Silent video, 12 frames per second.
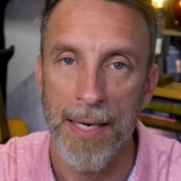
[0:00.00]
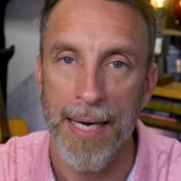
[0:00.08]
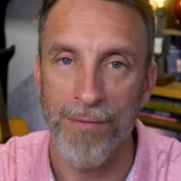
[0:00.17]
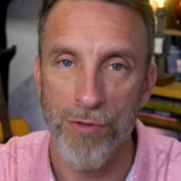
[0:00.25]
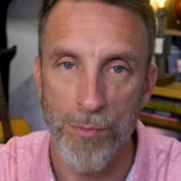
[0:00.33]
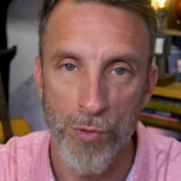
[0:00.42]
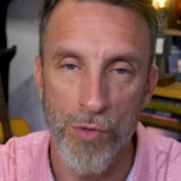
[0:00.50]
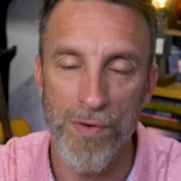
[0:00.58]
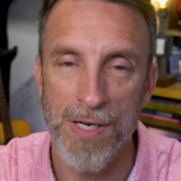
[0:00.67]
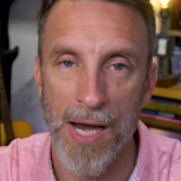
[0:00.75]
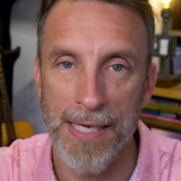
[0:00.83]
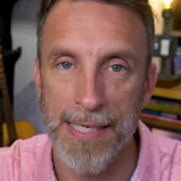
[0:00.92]
And if you move
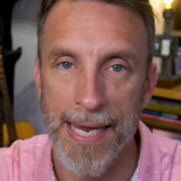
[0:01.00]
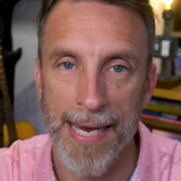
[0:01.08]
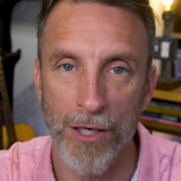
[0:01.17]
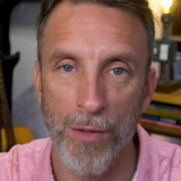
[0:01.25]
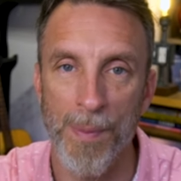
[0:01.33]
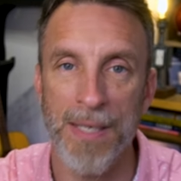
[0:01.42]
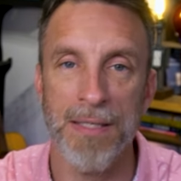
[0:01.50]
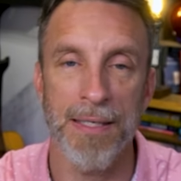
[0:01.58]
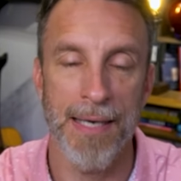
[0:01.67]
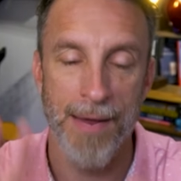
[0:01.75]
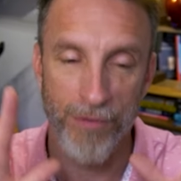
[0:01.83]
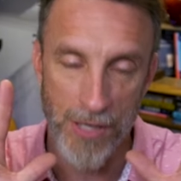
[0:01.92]
in 90 day increments
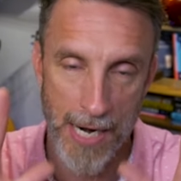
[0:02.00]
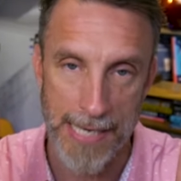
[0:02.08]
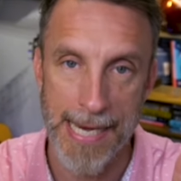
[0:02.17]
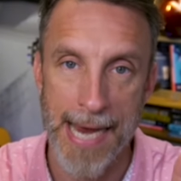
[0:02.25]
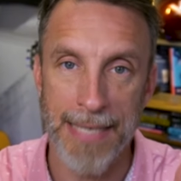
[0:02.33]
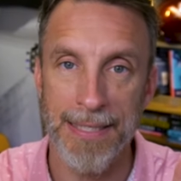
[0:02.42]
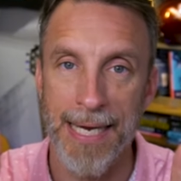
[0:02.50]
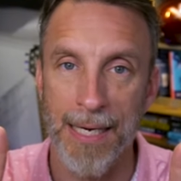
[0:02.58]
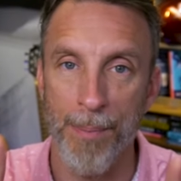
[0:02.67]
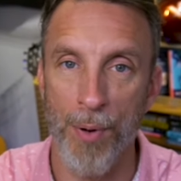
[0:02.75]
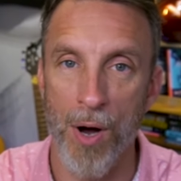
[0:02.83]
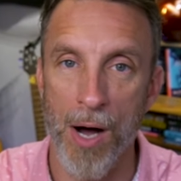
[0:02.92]
and then after 90 days,
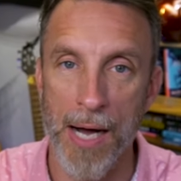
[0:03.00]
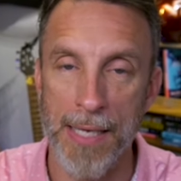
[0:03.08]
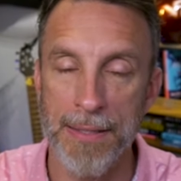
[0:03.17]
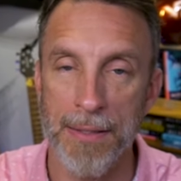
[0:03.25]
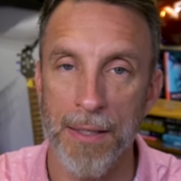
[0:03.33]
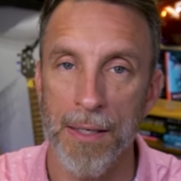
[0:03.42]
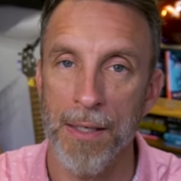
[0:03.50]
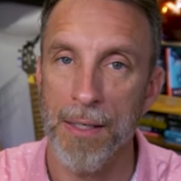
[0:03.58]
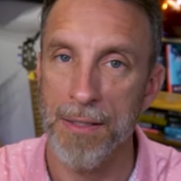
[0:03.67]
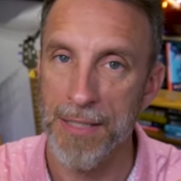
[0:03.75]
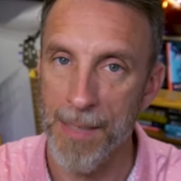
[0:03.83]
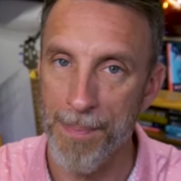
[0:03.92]
take a pause,
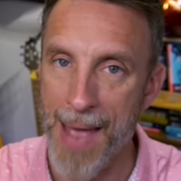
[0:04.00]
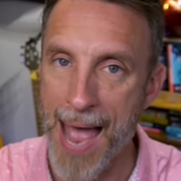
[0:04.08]
sit